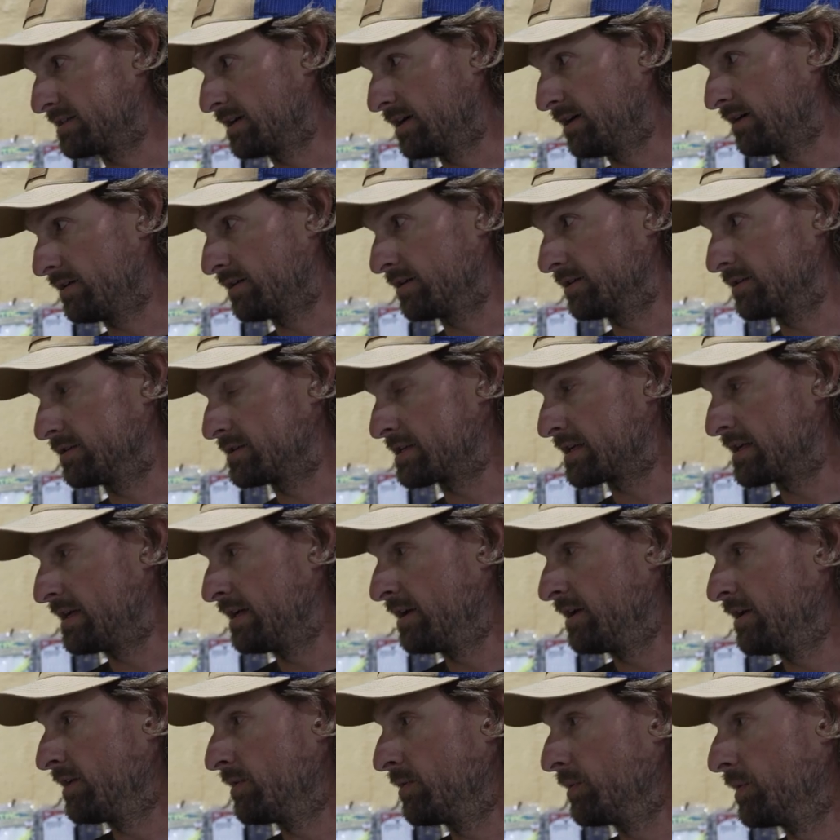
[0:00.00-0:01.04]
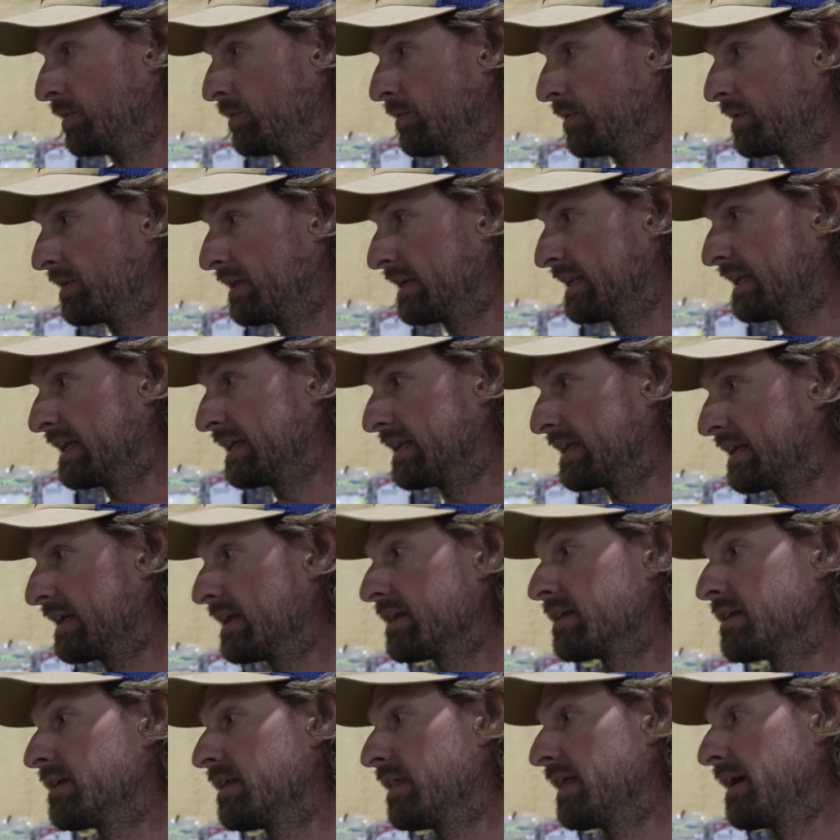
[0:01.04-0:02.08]
hunters, we really need to
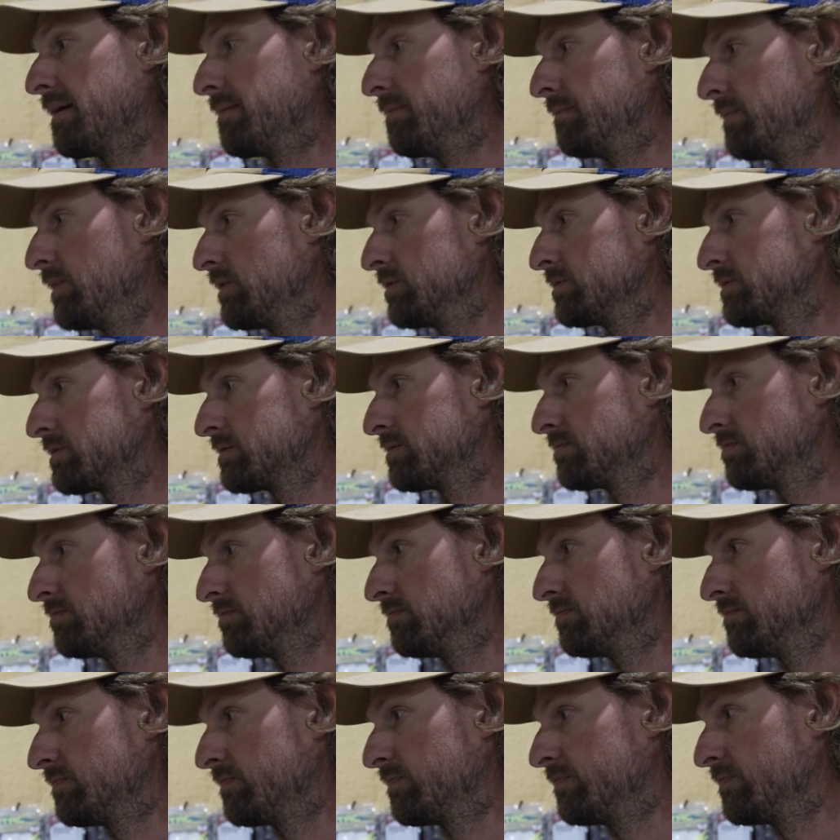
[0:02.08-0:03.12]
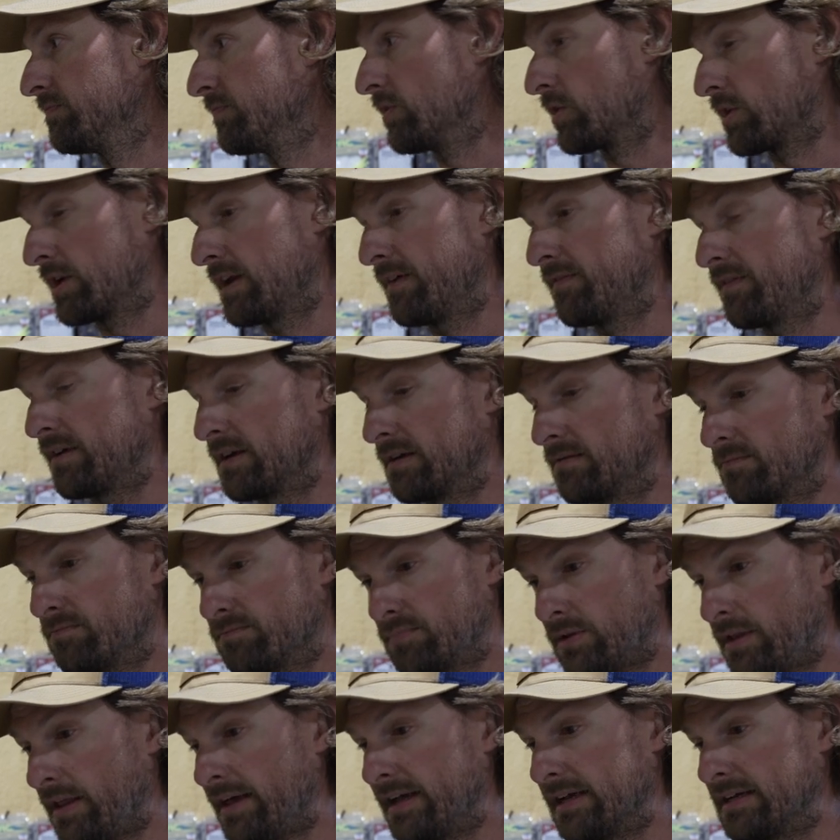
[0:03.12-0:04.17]
get to that most forgiving
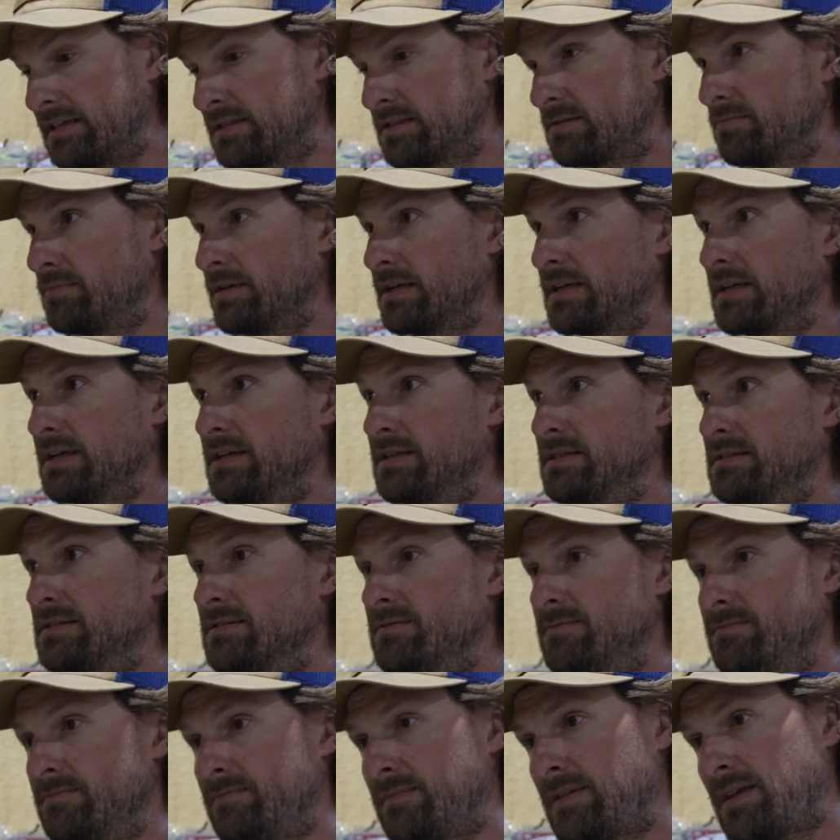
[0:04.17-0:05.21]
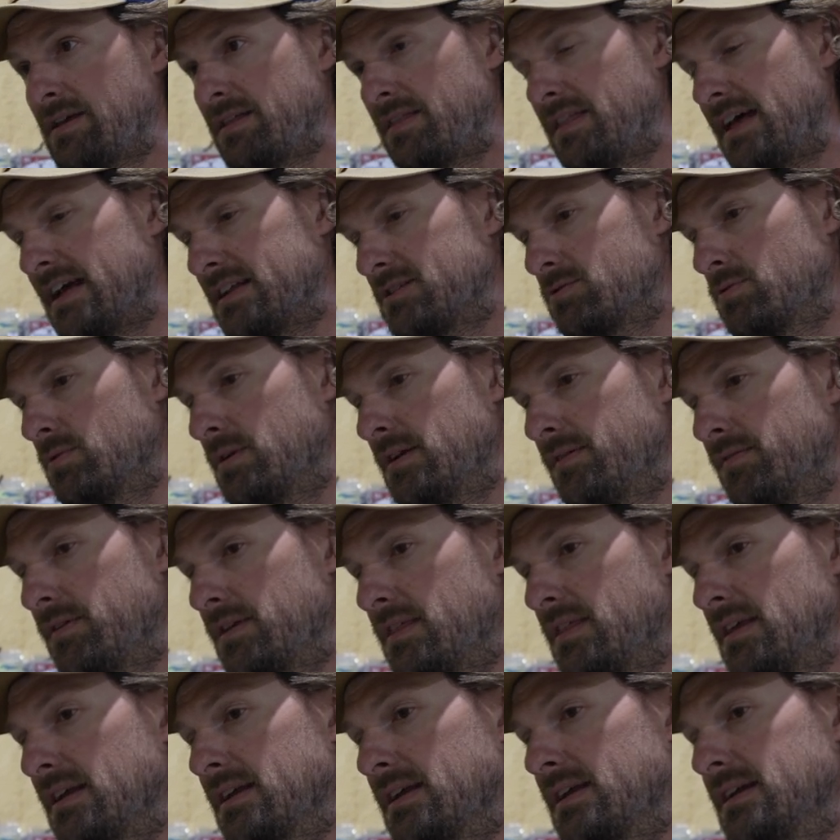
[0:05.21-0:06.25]
place, because that's when
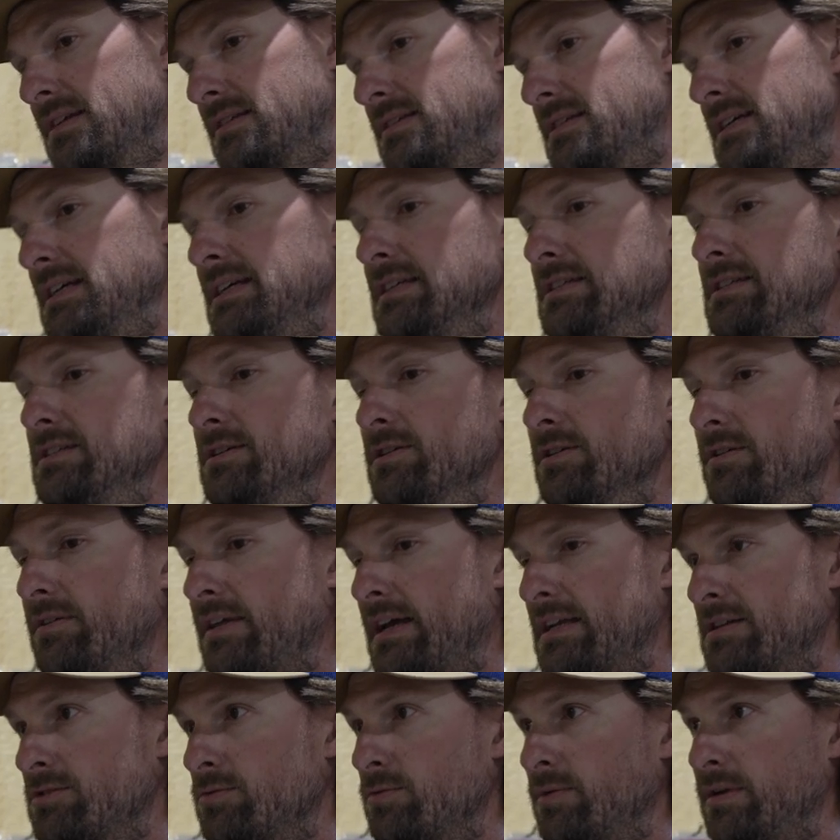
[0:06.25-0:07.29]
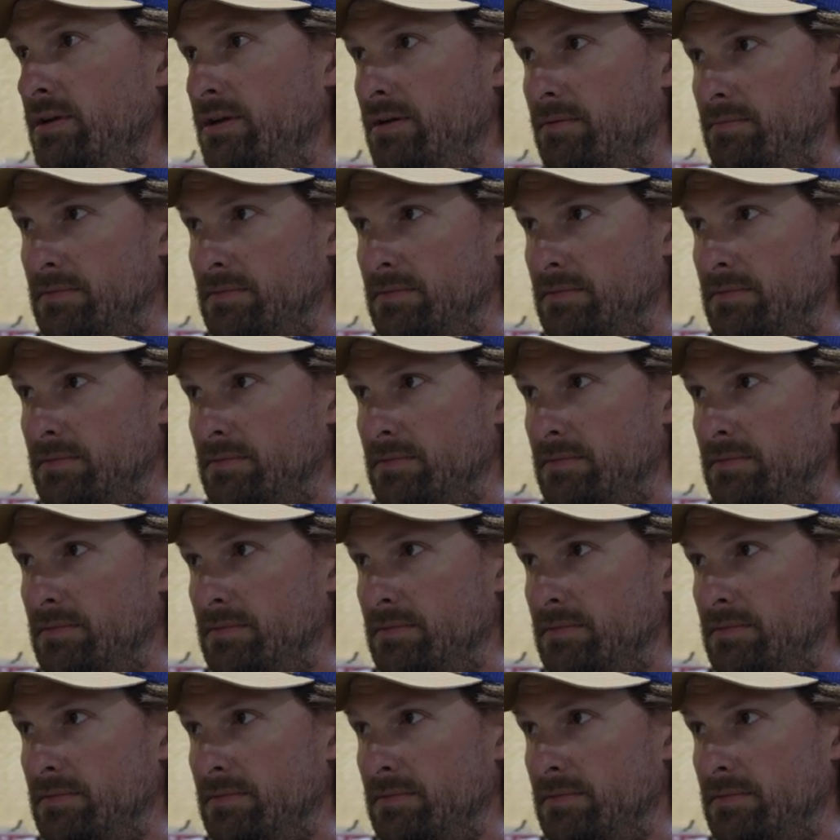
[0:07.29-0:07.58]
everything gets easier. That's when your